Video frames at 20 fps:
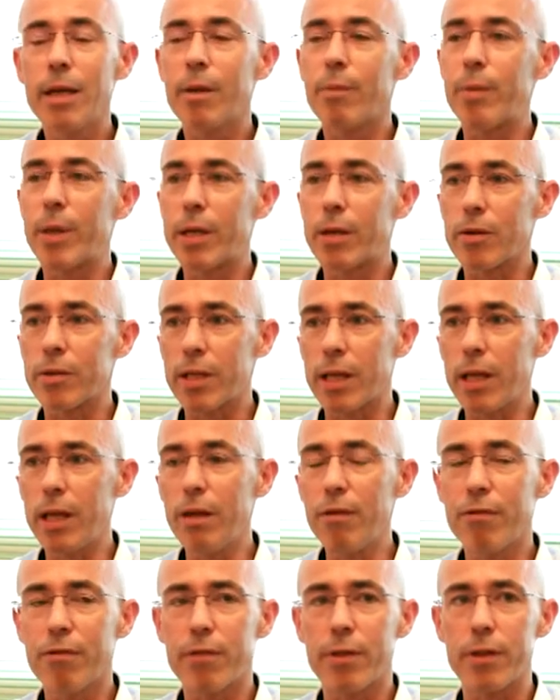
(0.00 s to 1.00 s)
Because
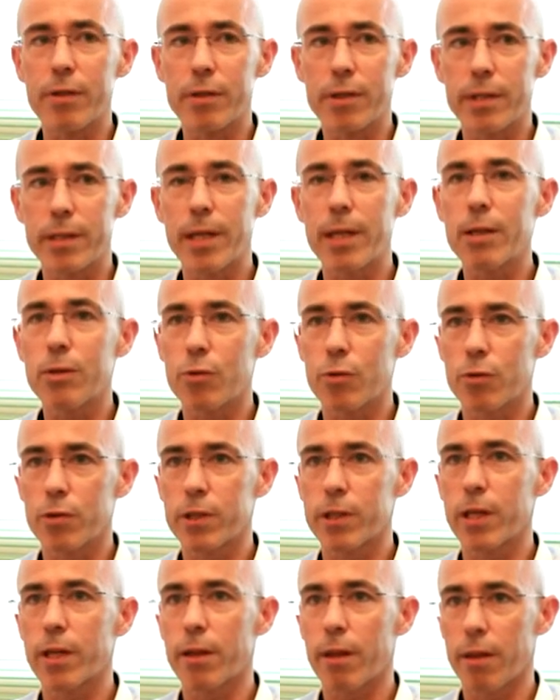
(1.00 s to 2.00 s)
if the
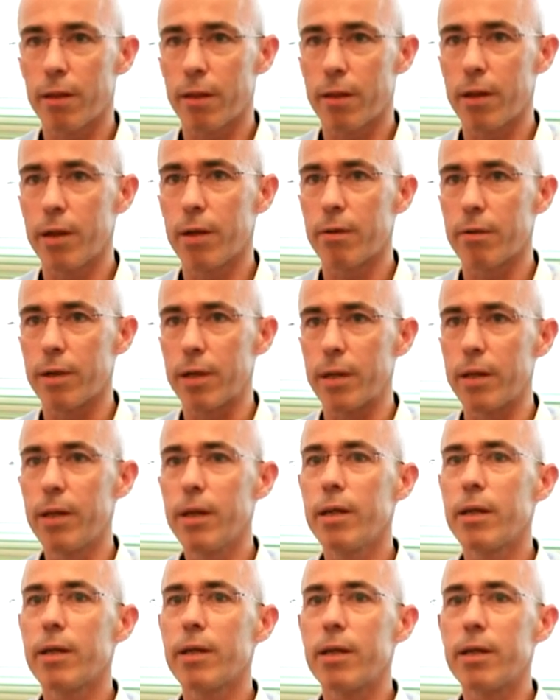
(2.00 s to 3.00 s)
state-to-state theory
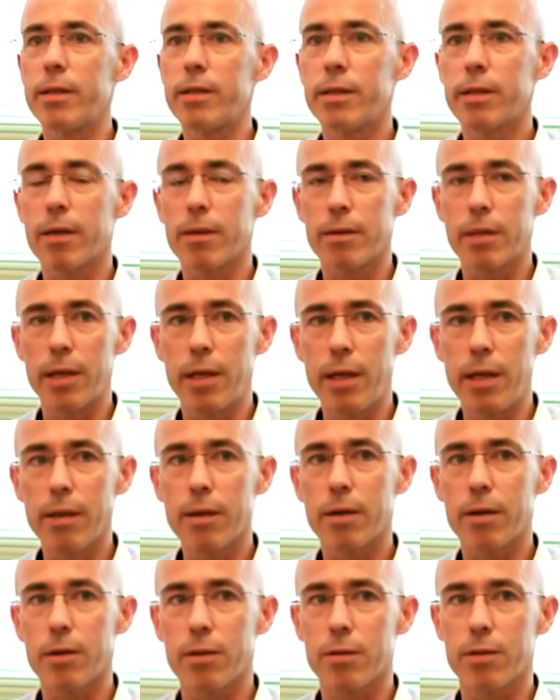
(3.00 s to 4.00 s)
is not in
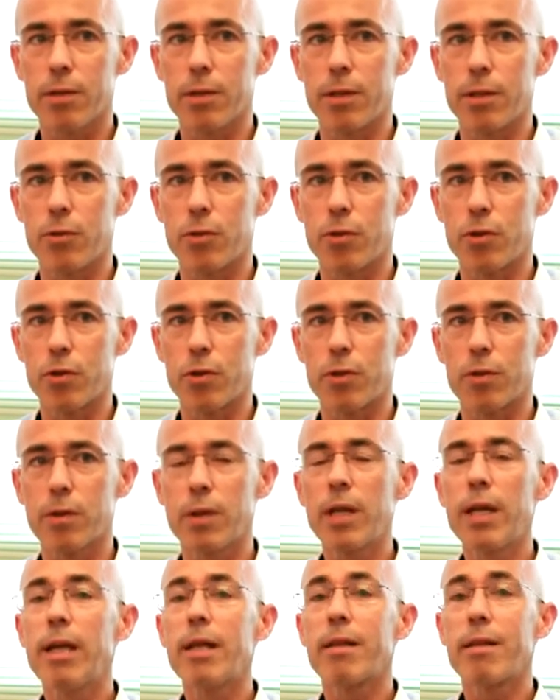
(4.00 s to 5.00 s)
the constitution,